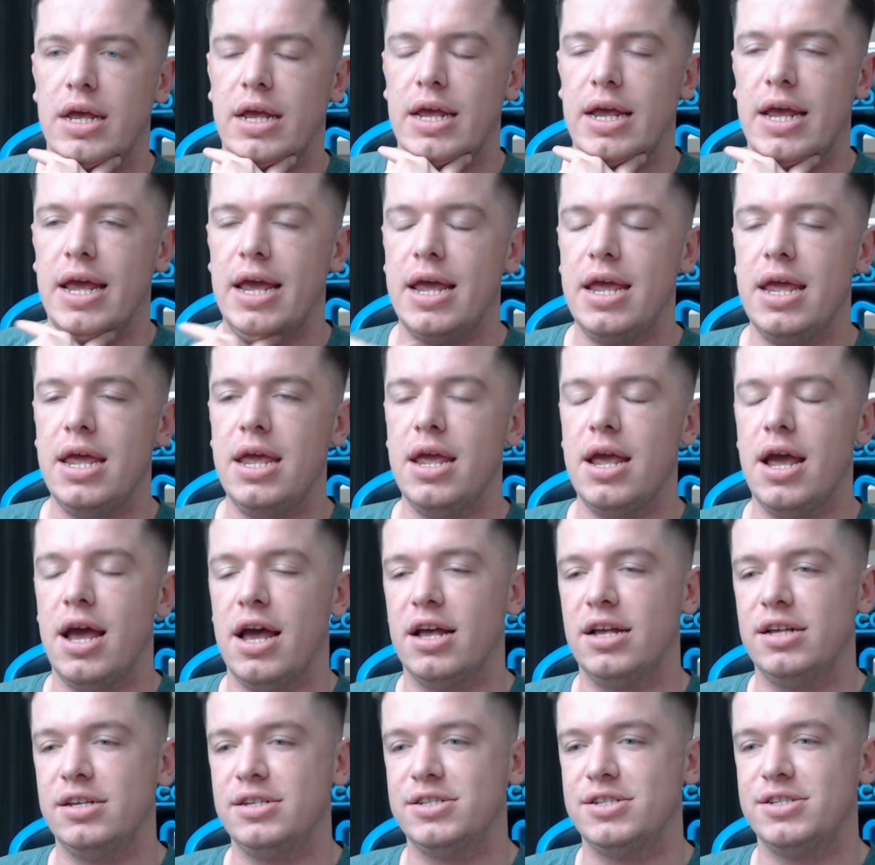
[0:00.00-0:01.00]
He
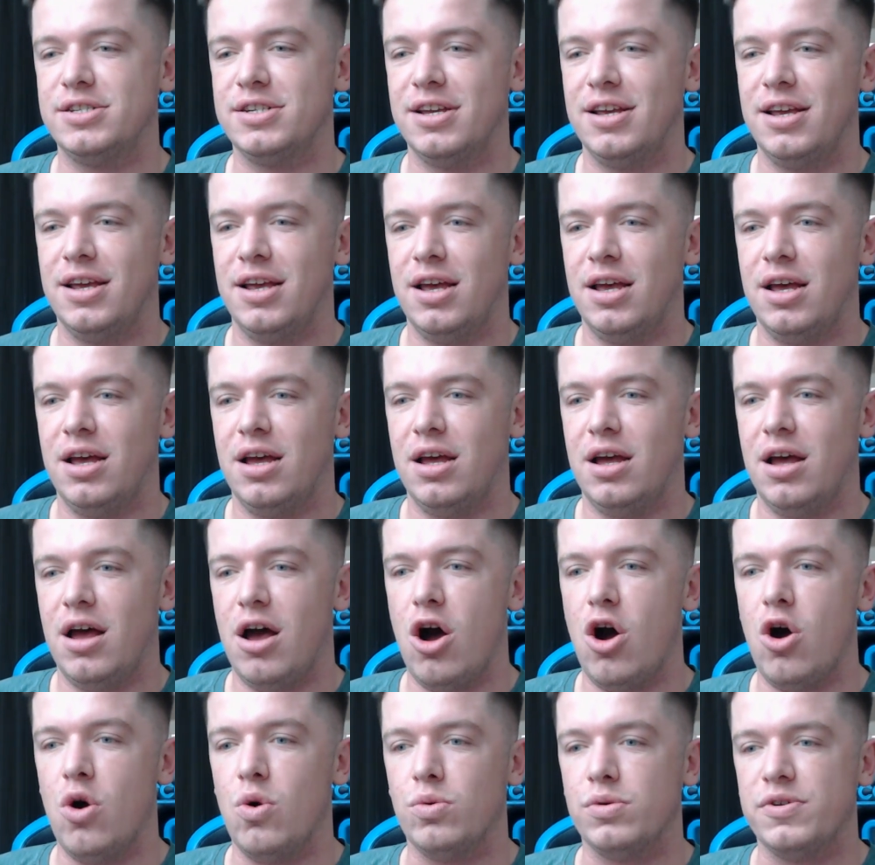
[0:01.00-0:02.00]
has
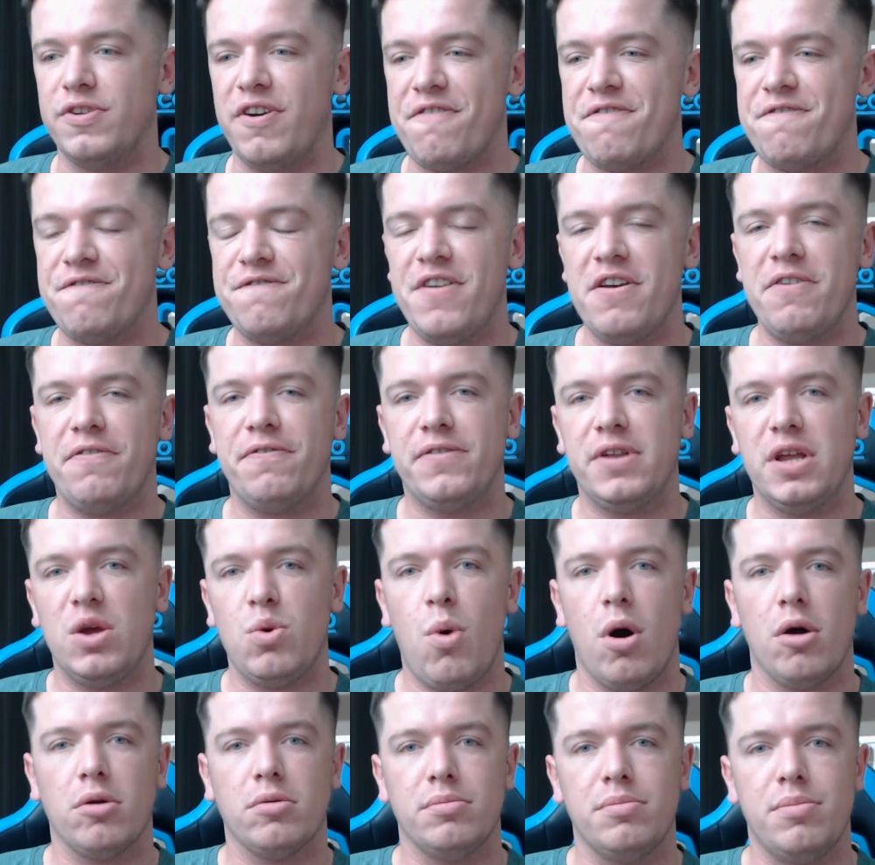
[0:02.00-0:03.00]
owned
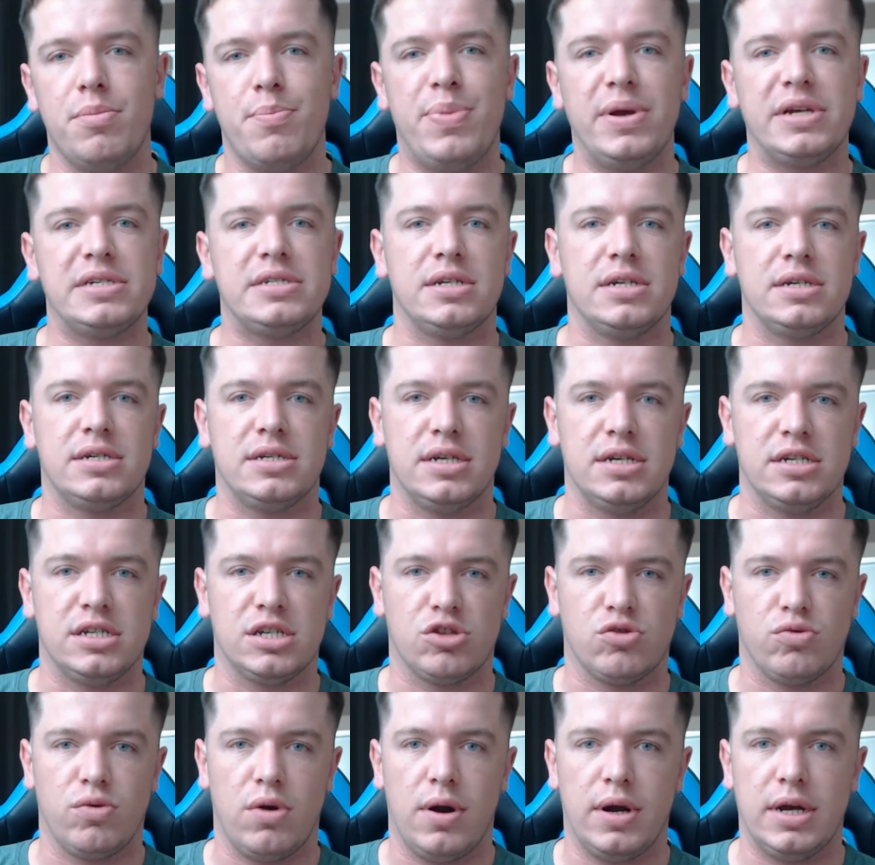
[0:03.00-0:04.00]
51 businesses
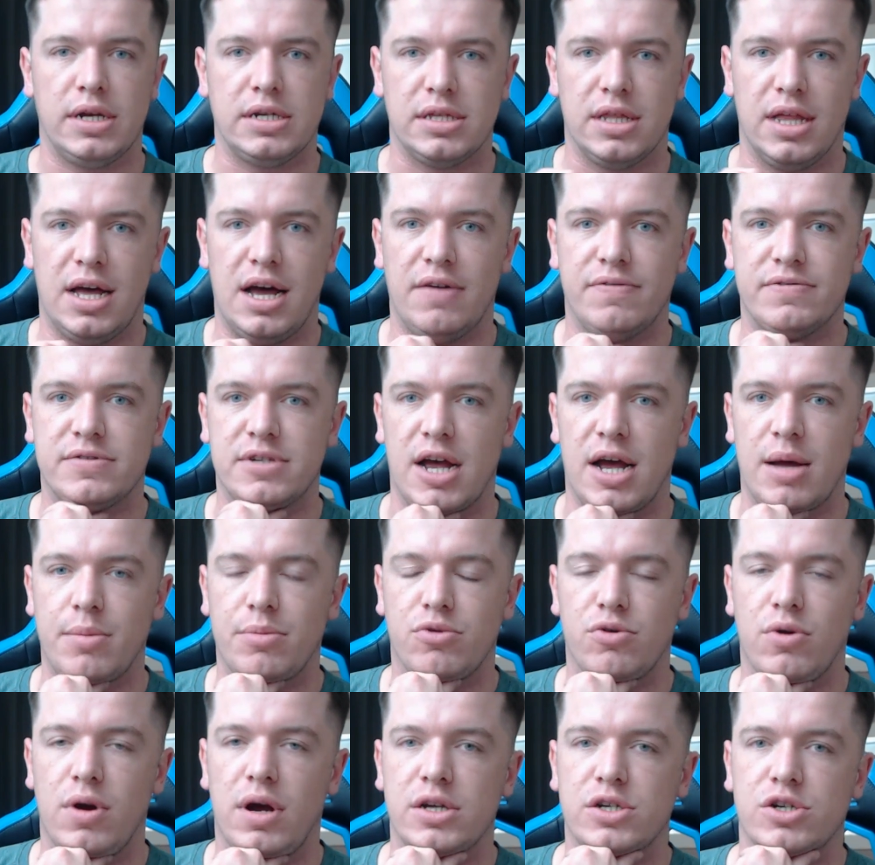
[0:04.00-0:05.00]
throughout his lifetime,
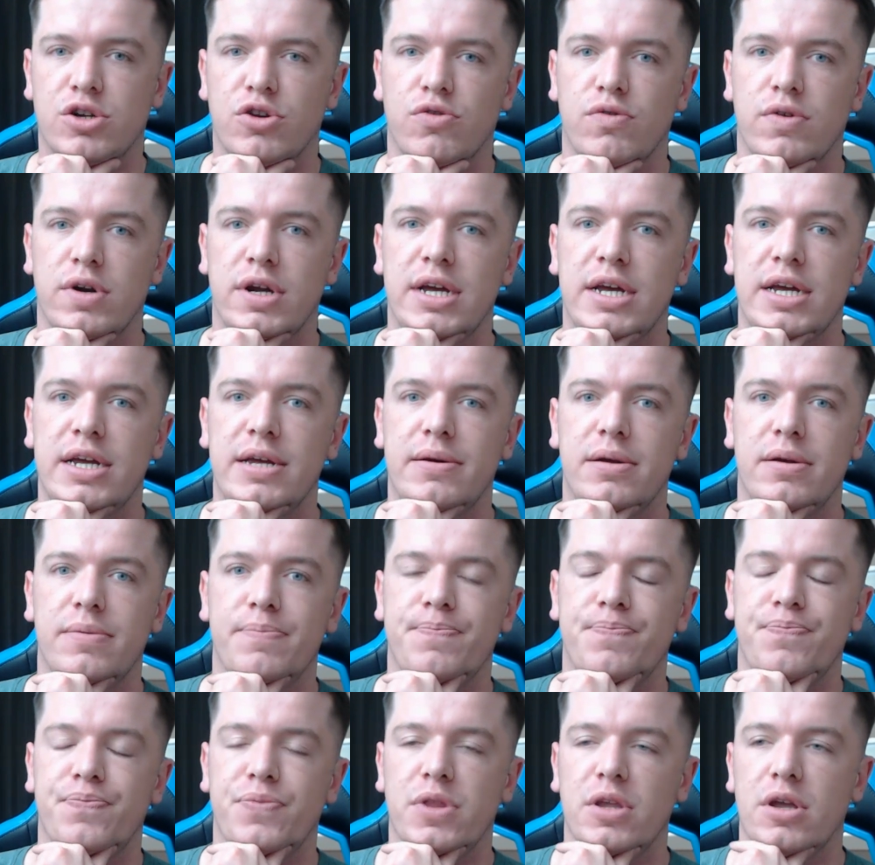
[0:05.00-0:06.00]
throughout his career,
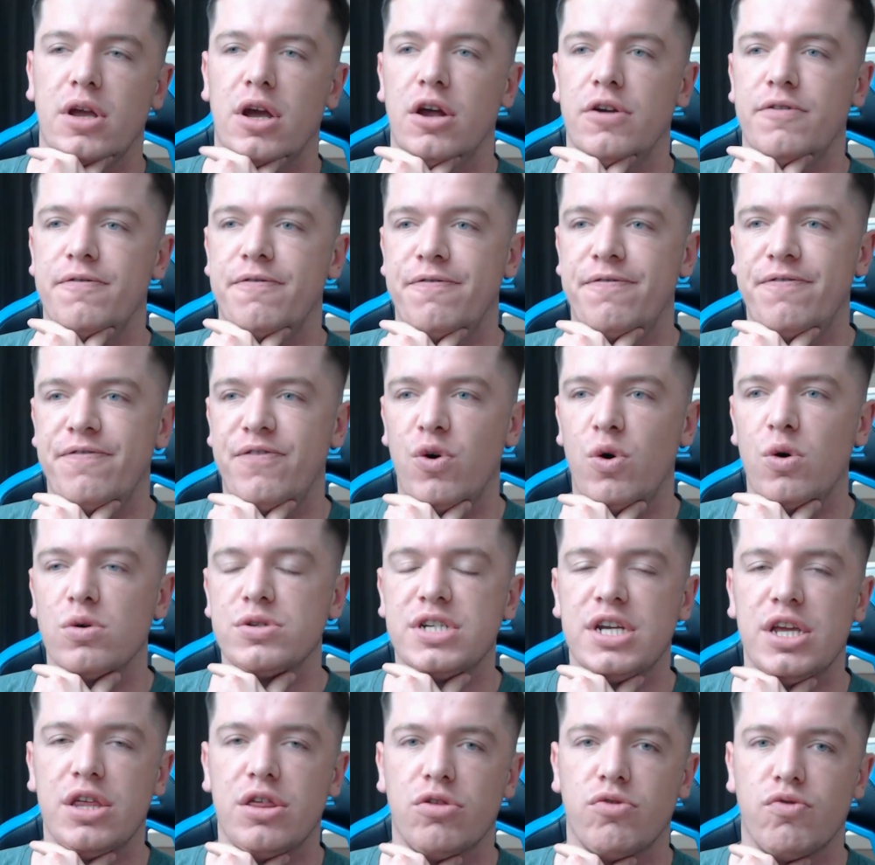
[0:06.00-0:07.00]
and
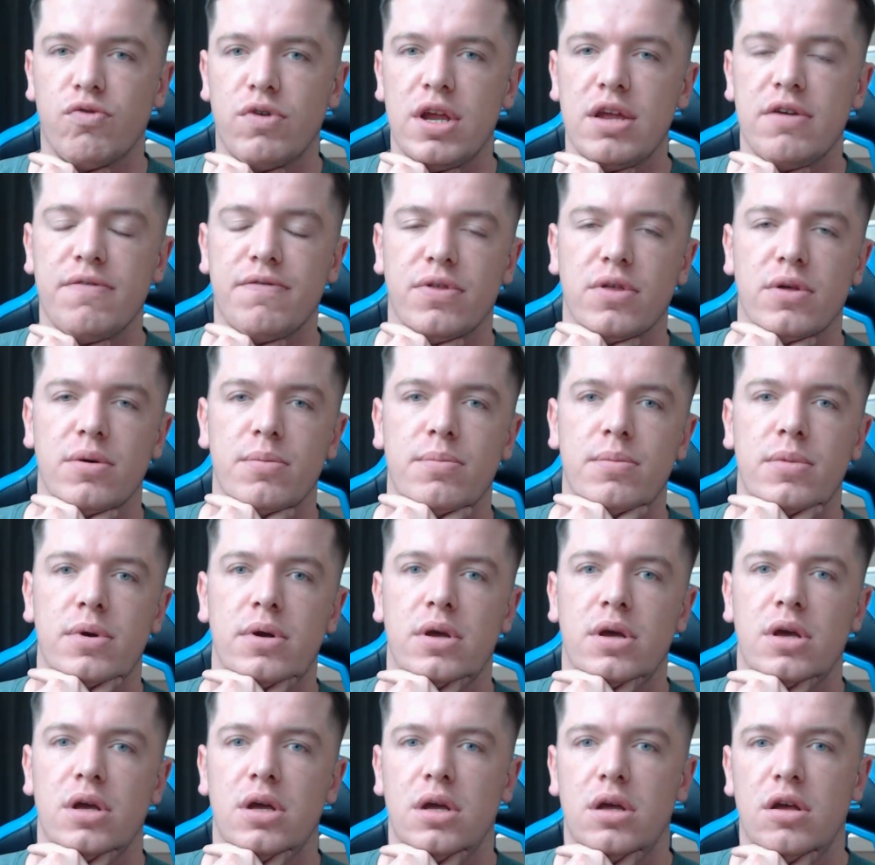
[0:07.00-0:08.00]
43 of them
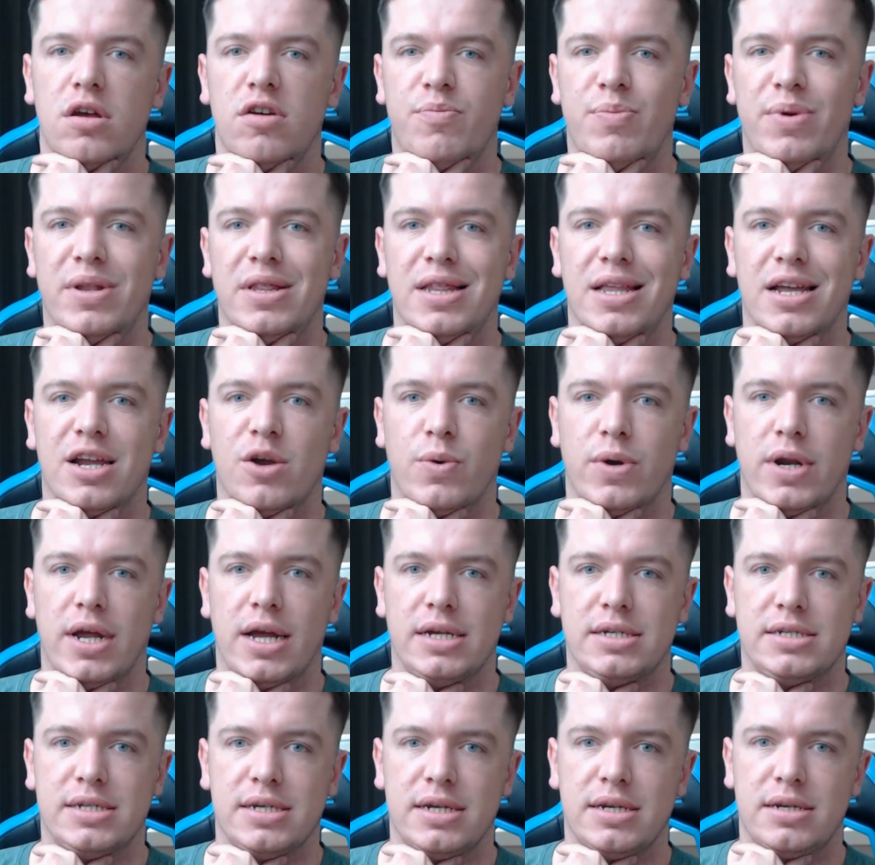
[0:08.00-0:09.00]
have been
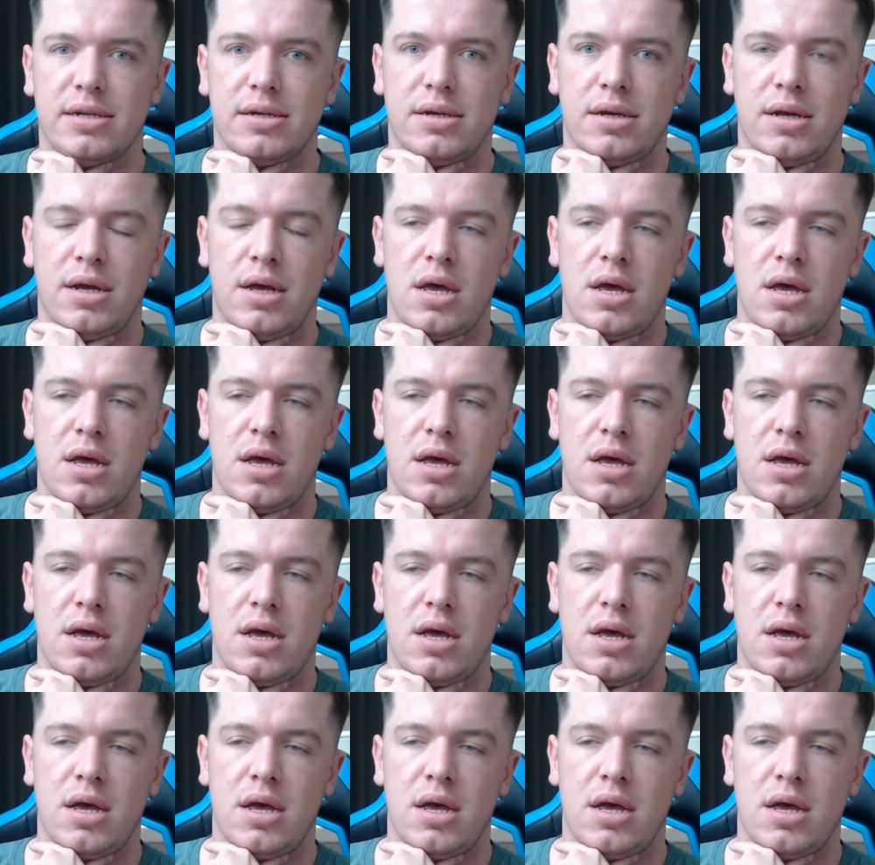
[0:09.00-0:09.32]
liquidated.